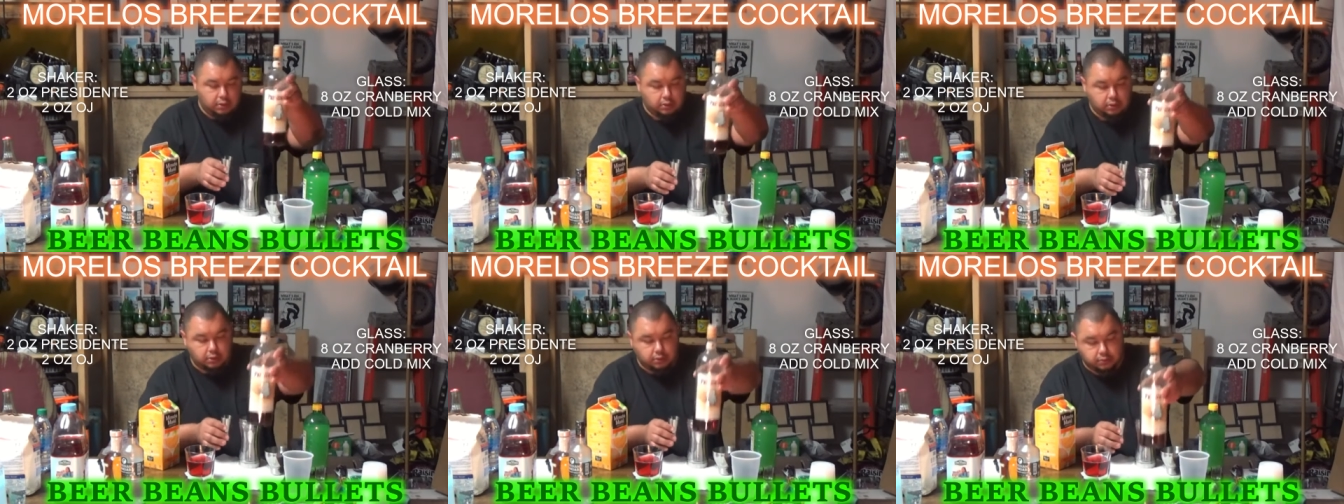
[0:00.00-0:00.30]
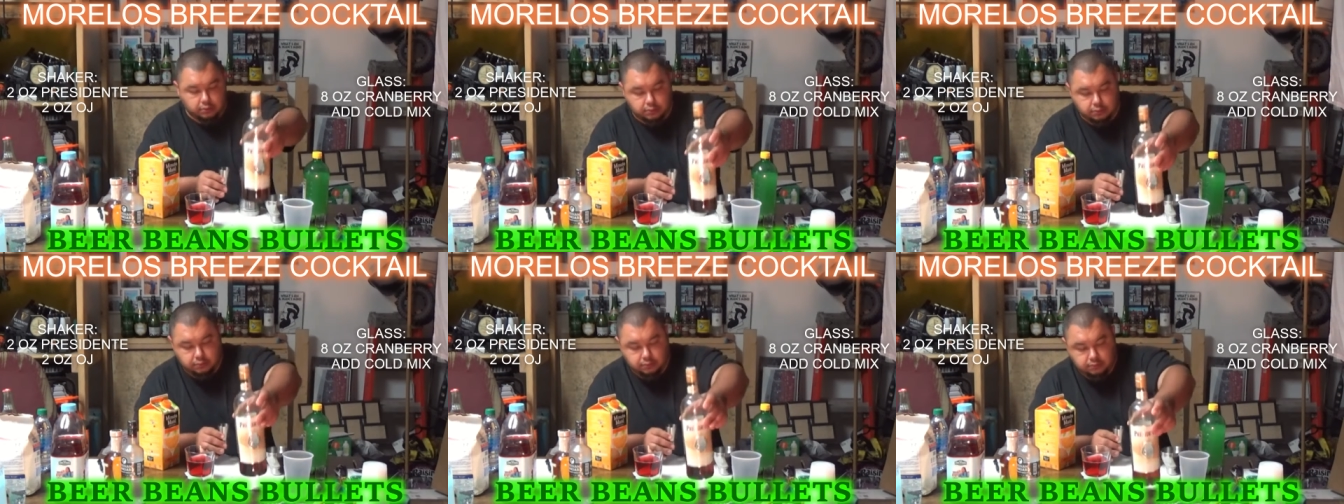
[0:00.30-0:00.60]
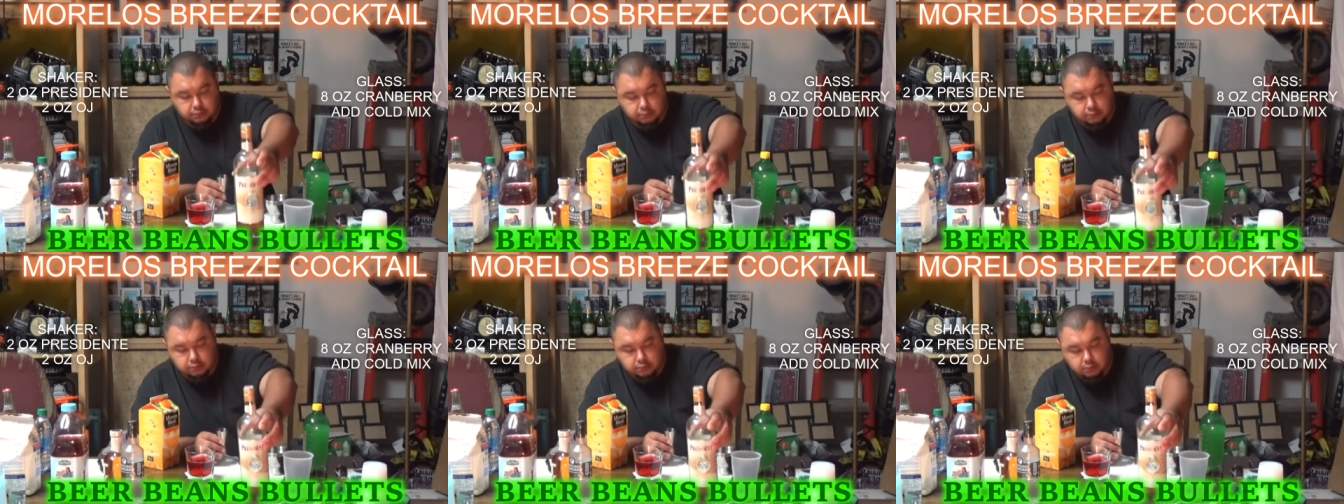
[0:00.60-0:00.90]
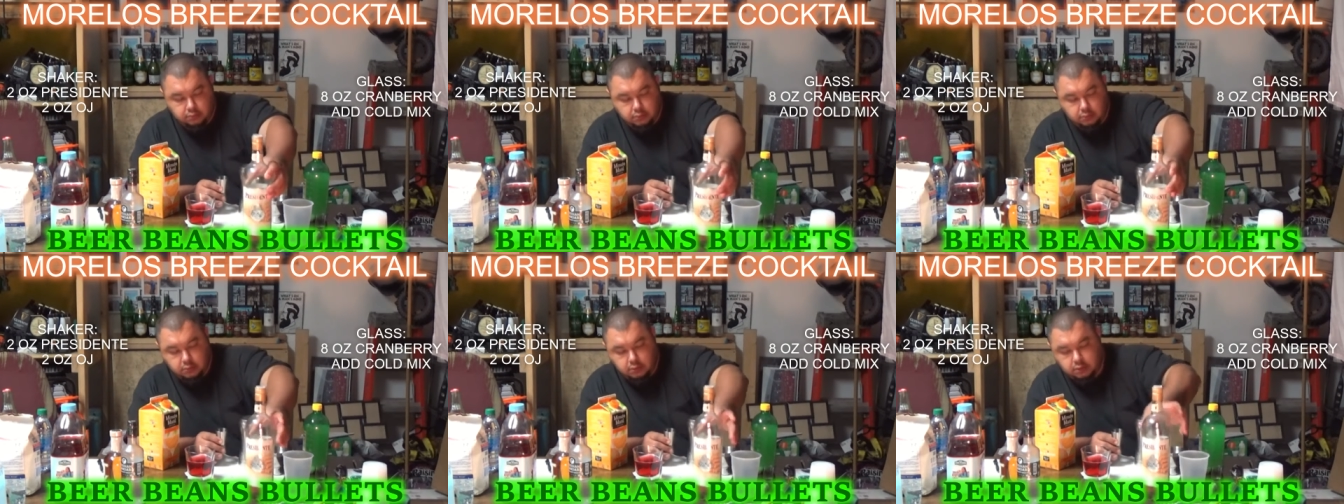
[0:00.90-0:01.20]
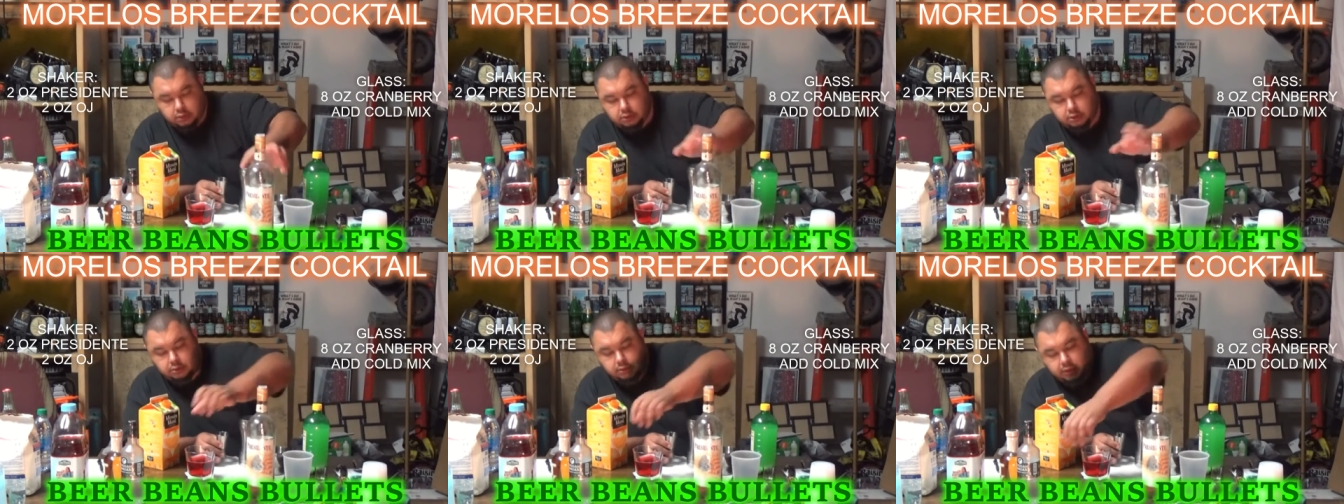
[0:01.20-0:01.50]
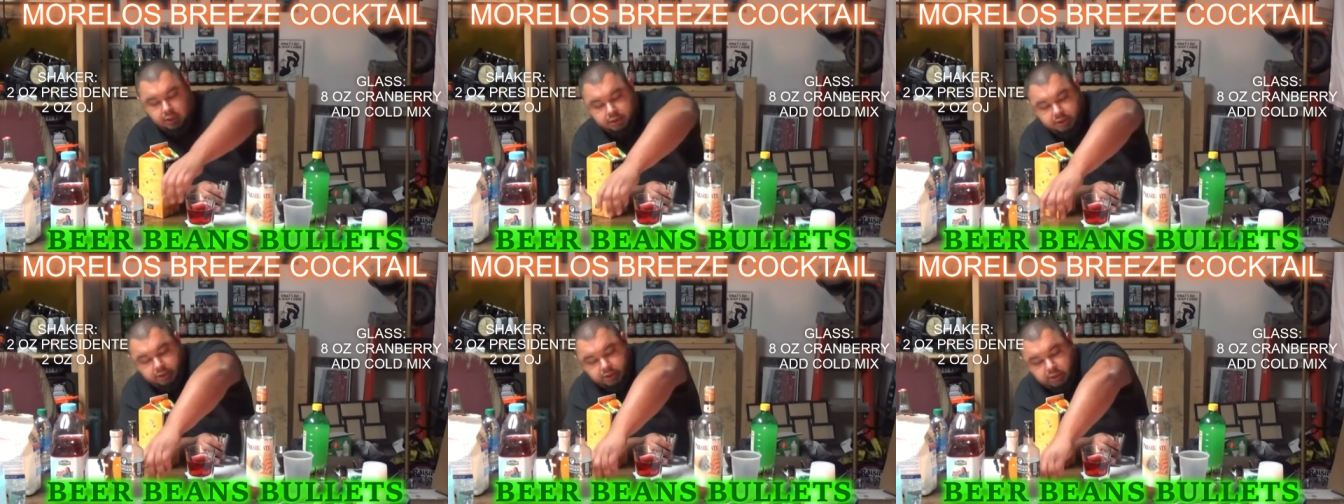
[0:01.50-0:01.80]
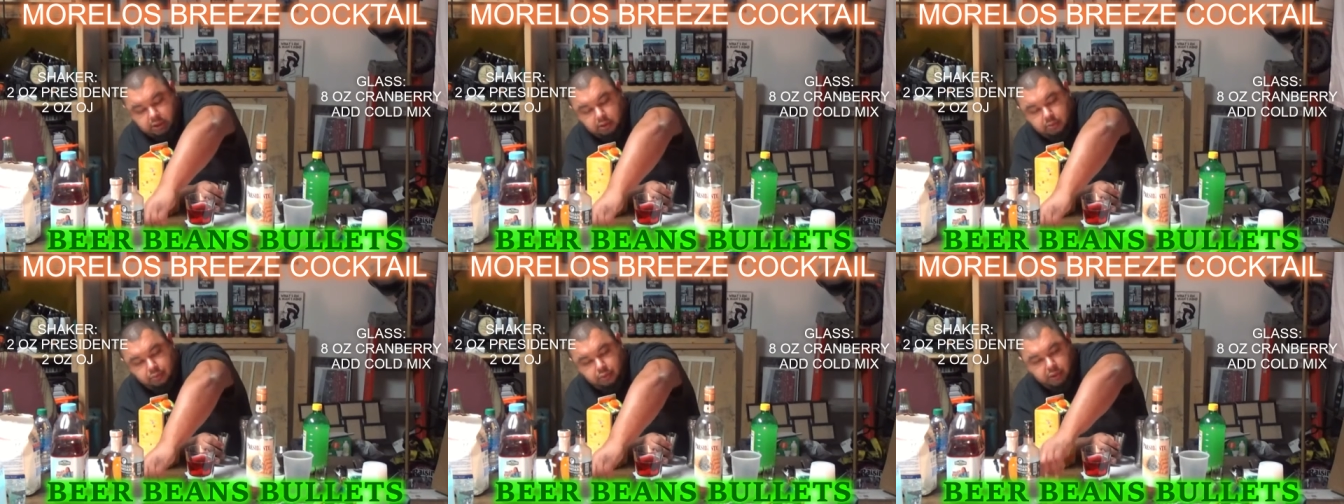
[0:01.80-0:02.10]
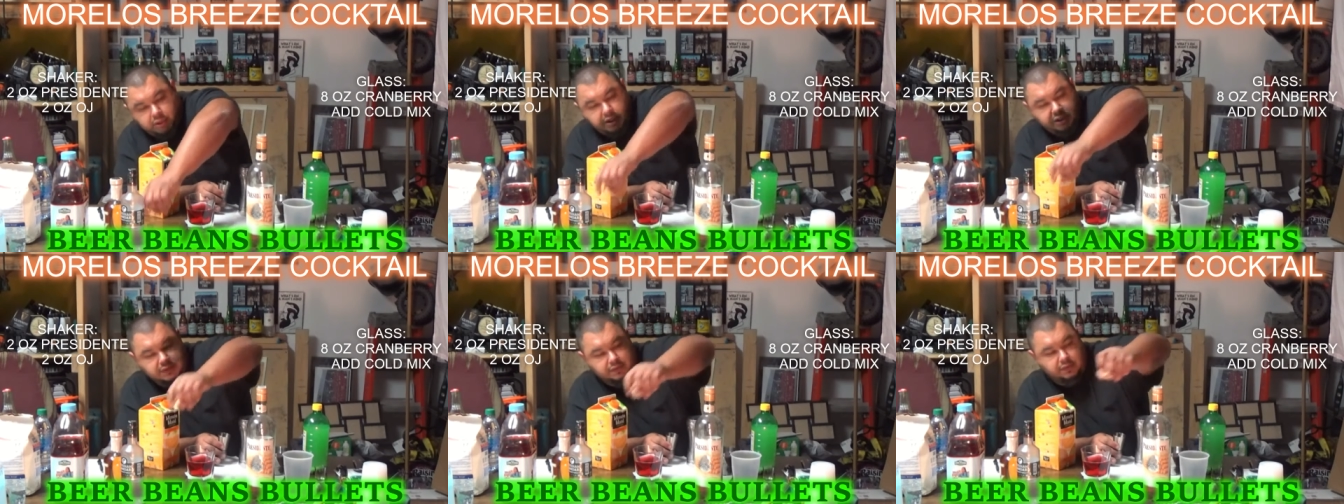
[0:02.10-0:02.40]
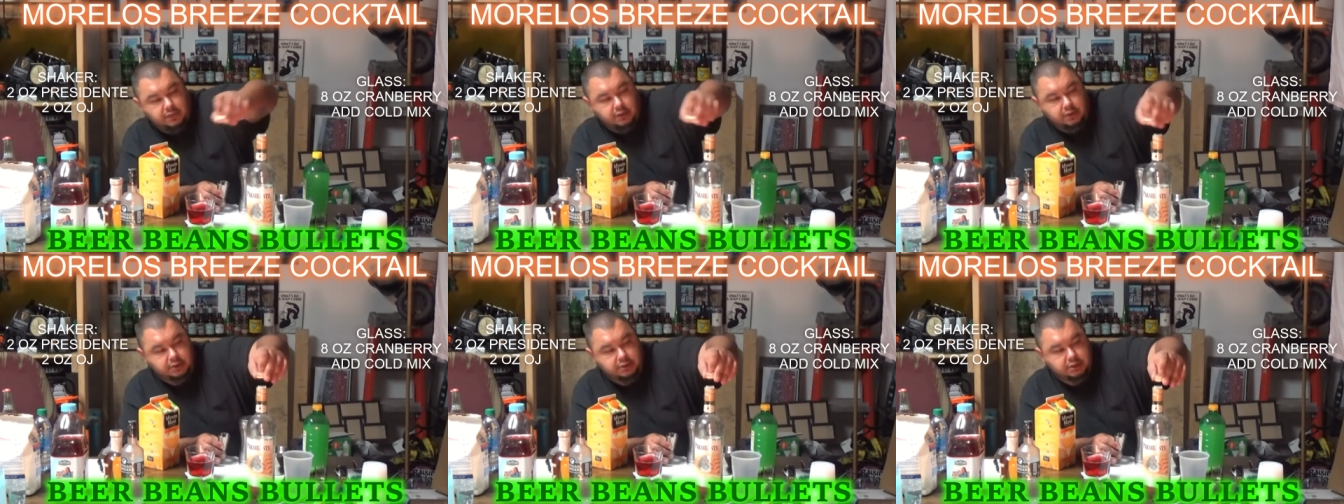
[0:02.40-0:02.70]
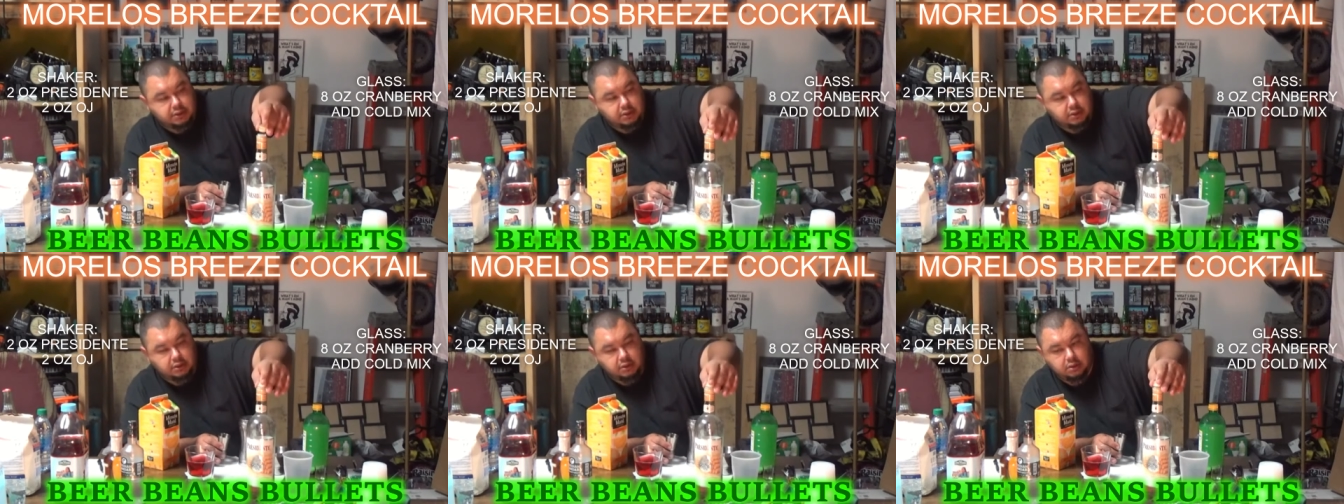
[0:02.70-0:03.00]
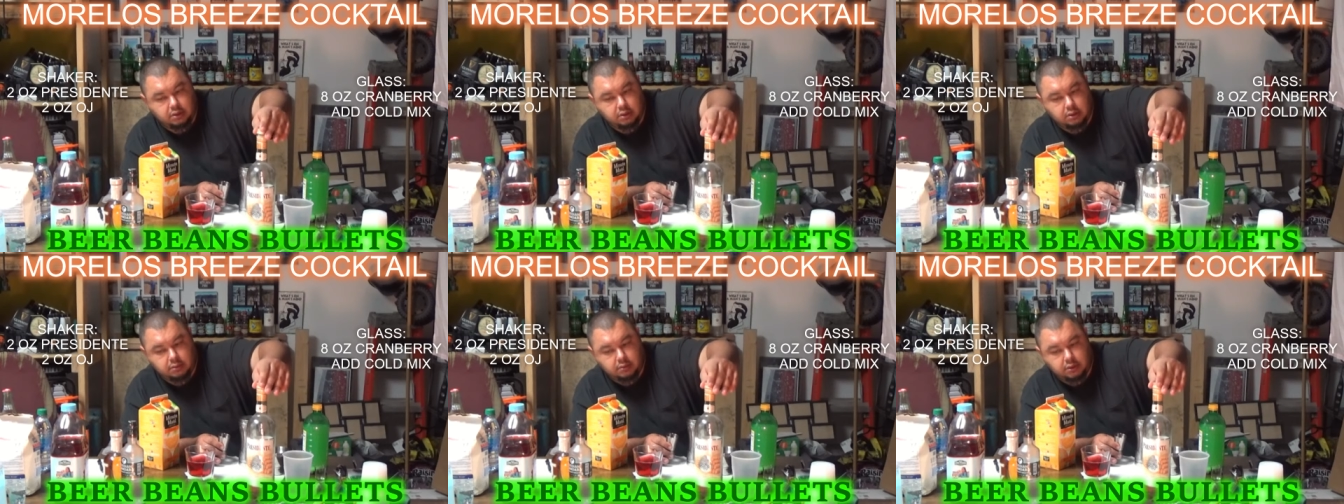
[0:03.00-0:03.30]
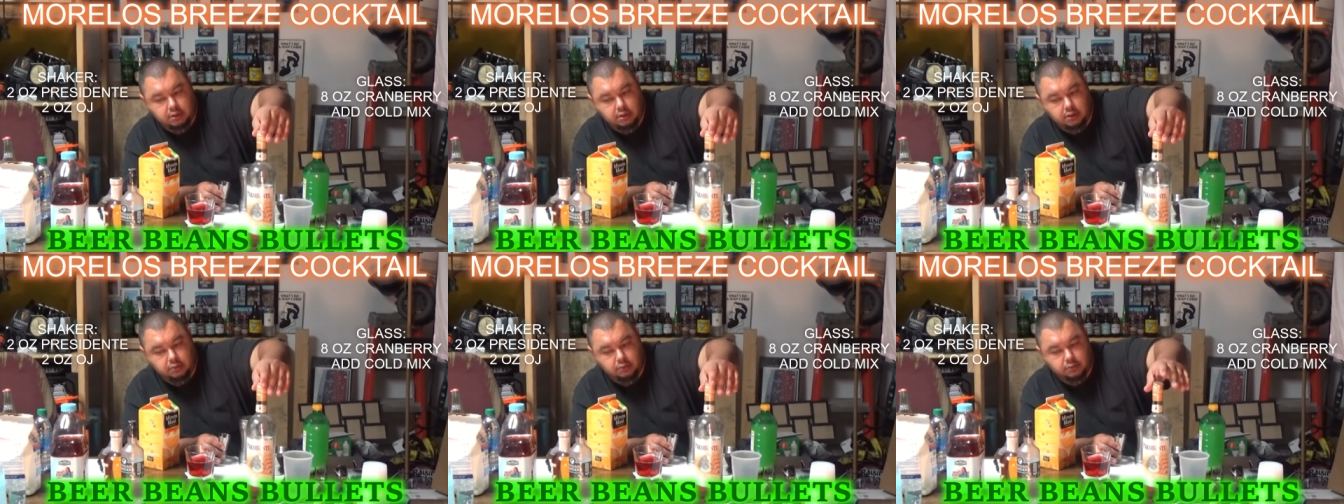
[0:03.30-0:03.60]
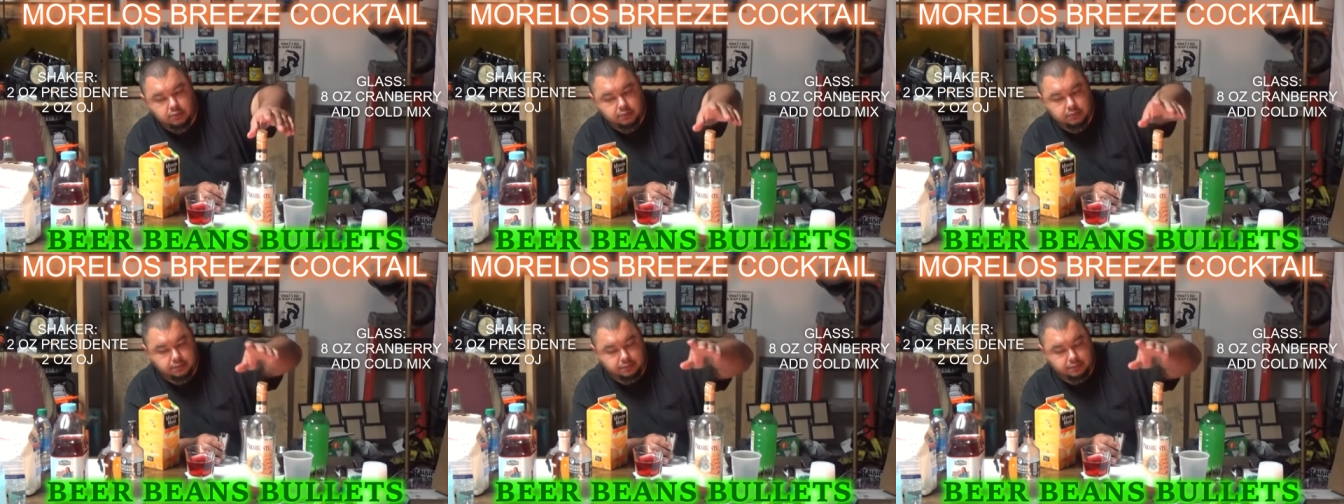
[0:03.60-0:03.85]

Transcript: Cool. 2 ounces of the Prez first. There we go.